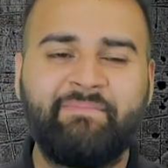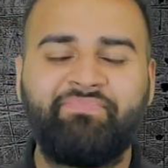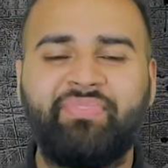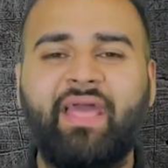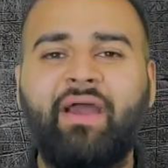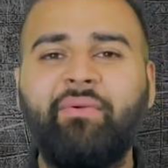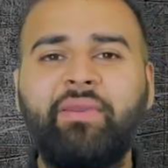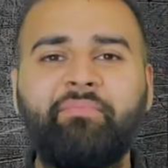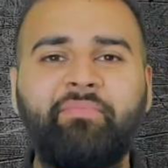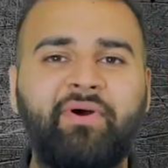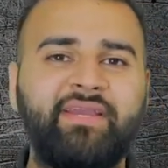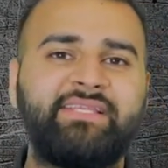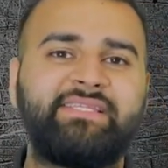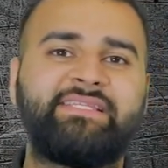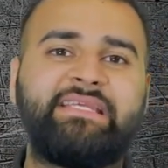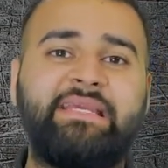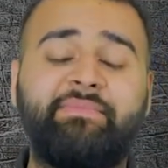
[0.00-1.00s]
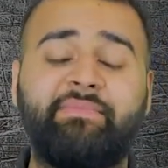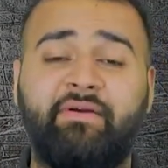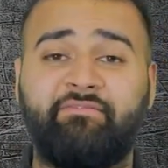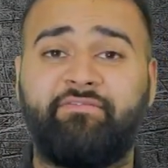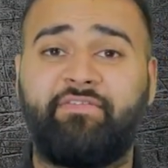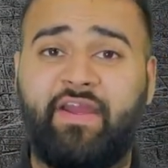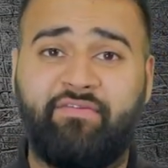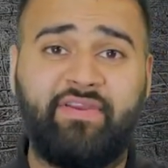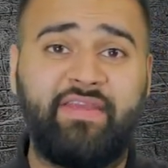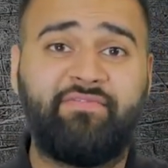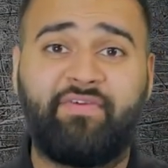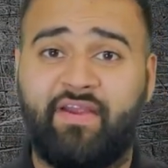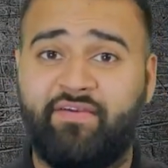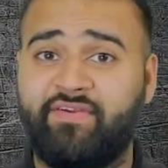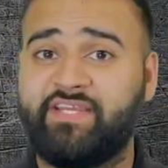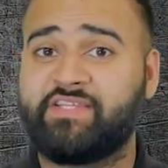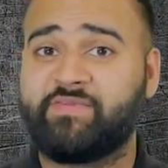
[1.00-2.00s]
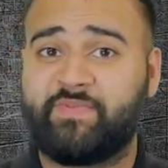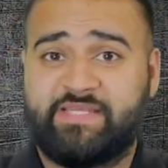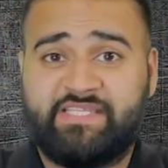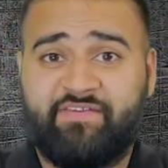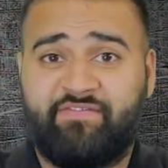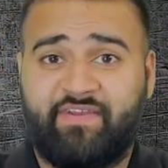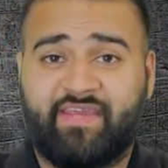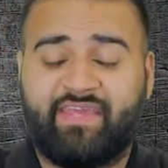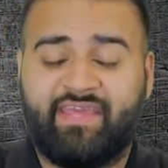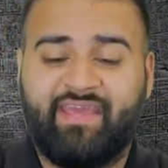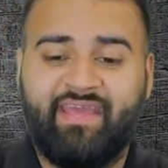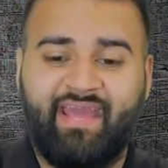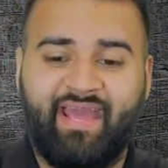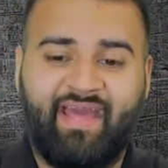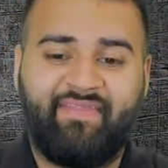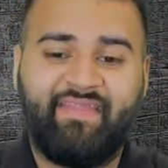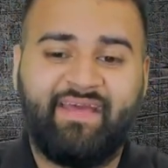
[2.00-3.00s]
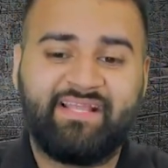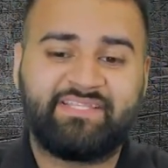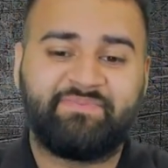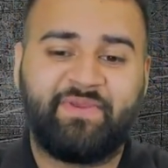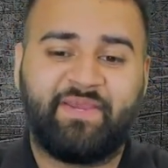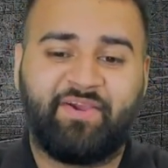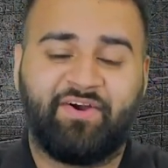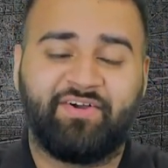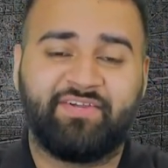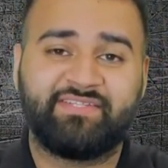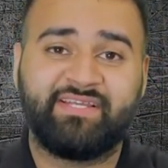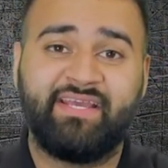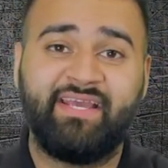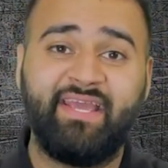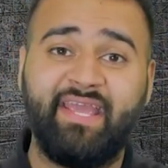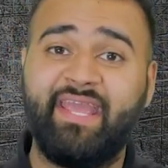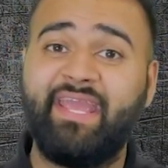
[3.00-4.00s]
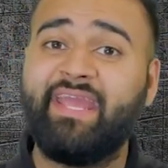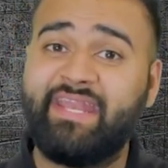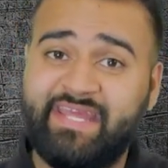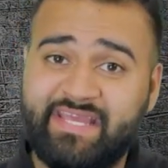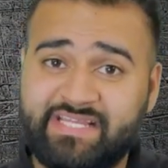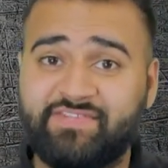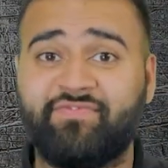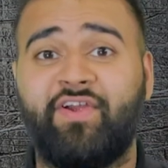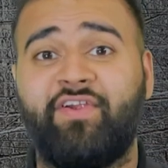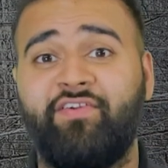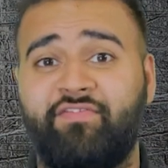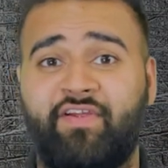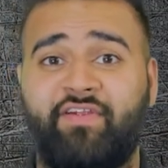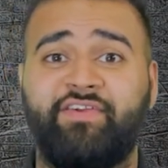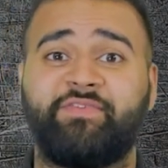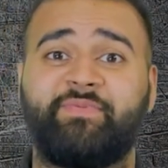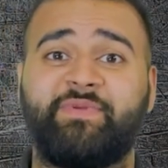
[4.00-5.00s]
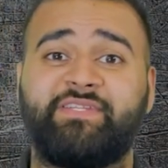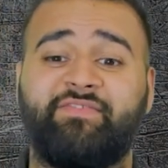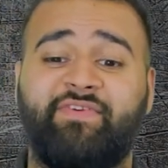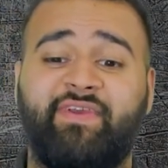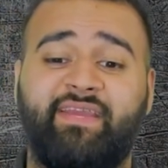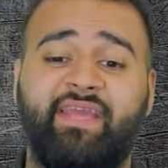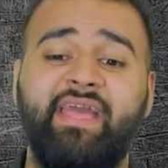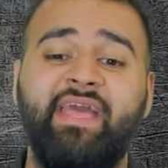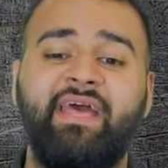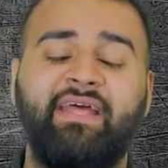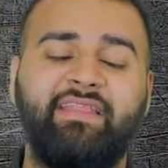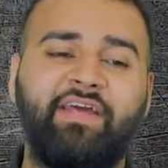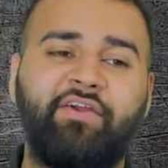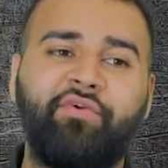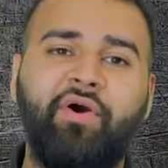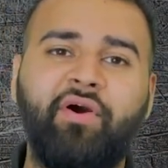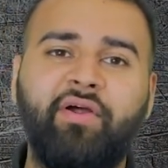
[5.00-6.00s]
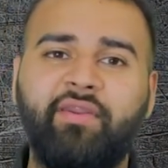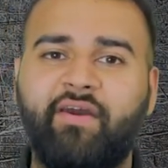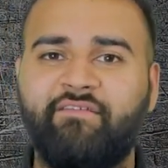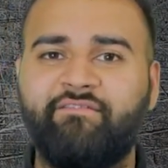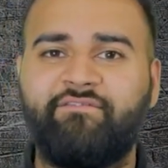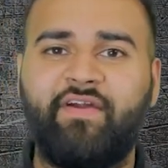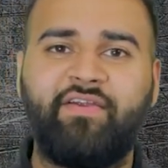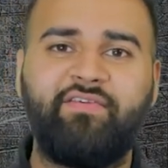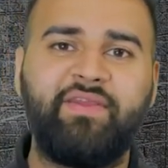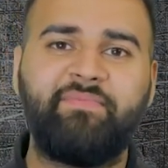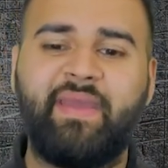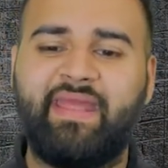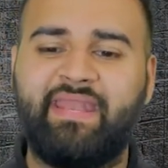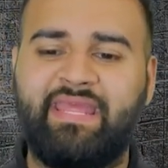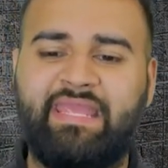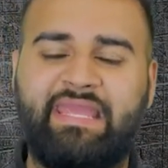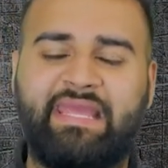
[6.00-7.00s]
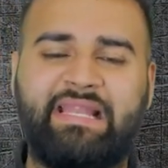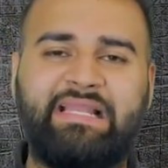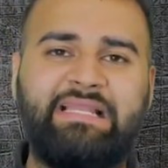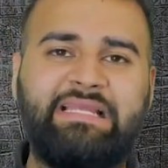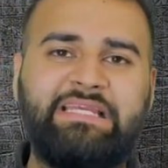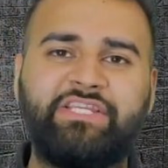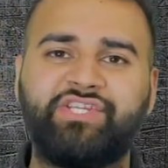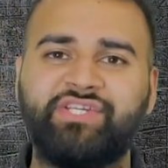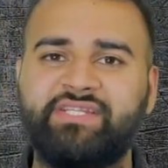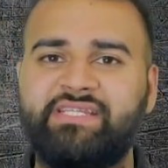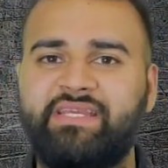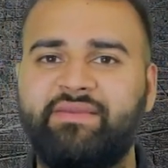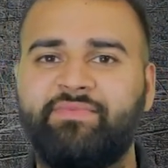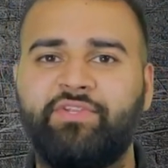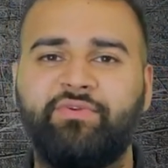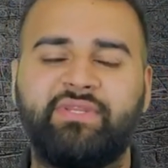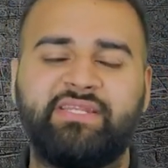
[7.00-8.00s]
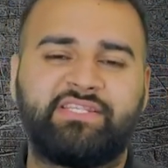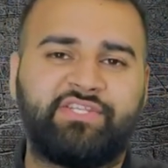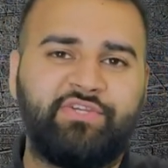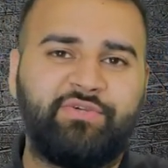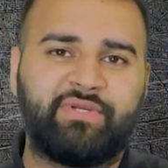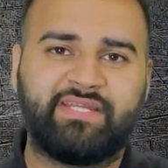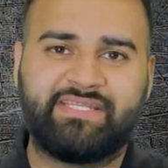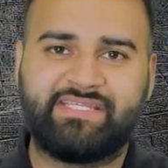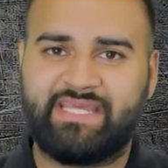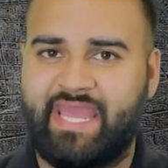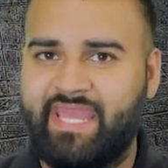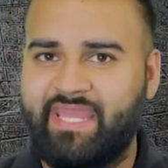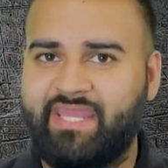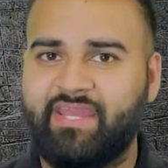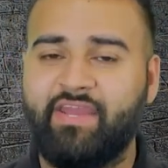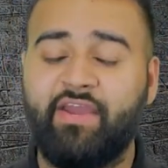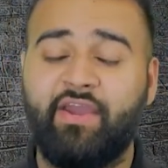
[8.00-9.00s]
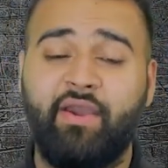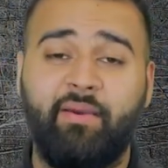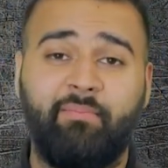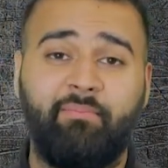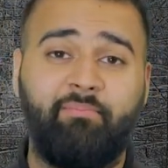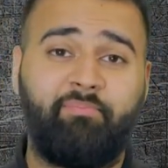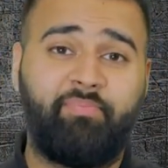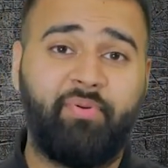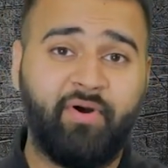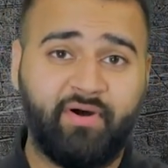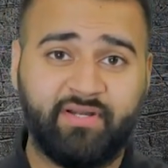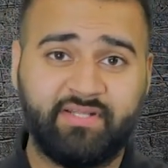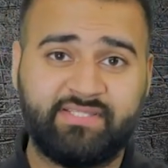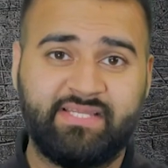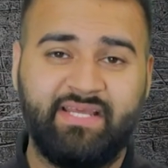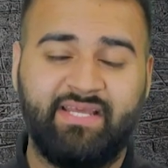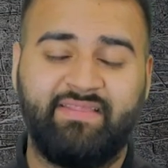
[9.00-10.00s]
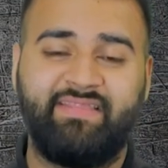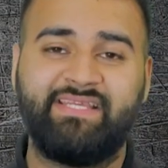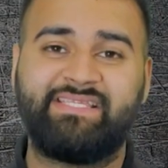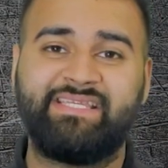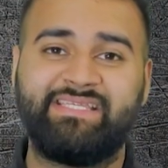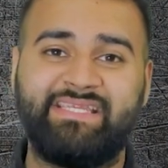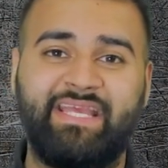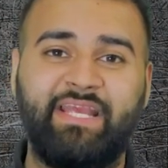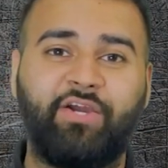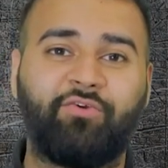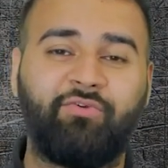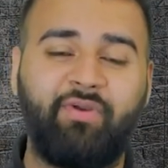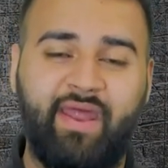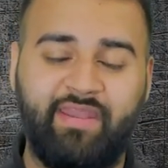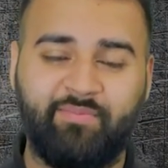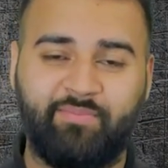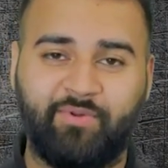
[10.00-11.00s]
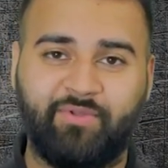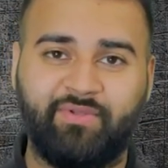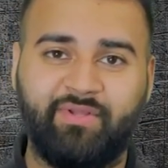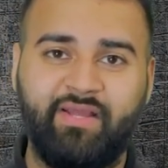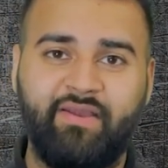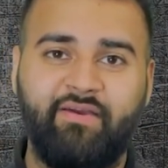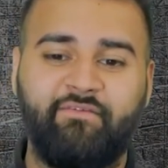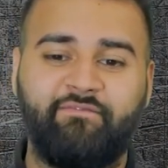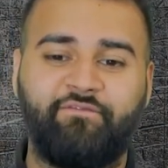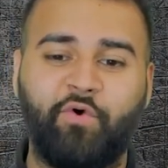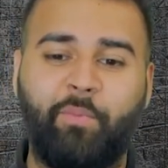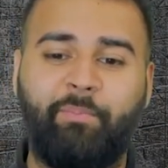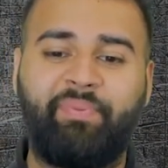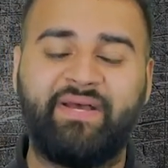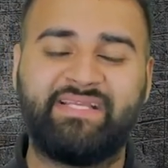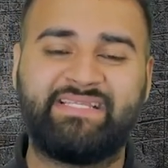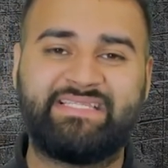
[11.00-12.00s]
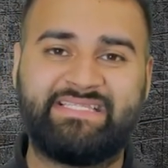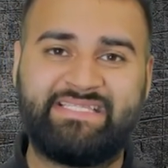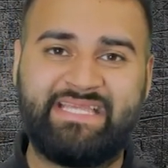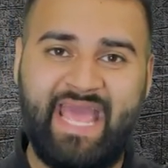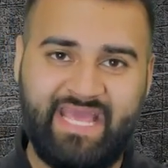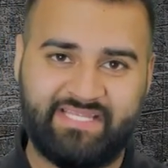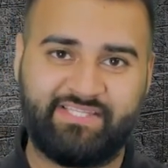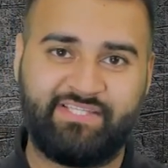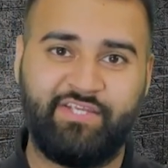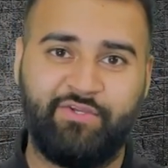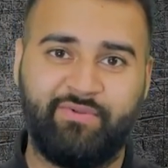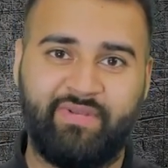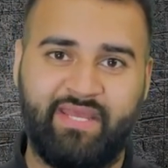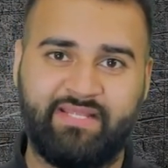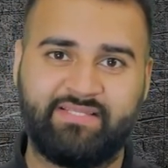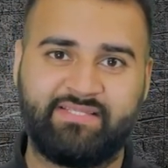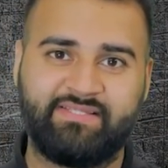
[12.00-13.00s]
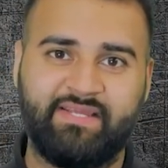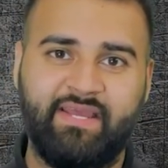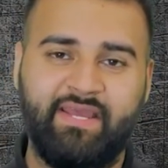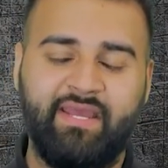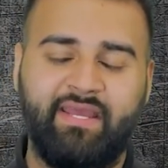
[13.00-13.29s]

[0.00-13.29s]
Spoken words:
Now, it might seem very, very specific, and that's because it is very, very specific. There aren't very many Legion demon units that you can take, but this is incredible for possessed units.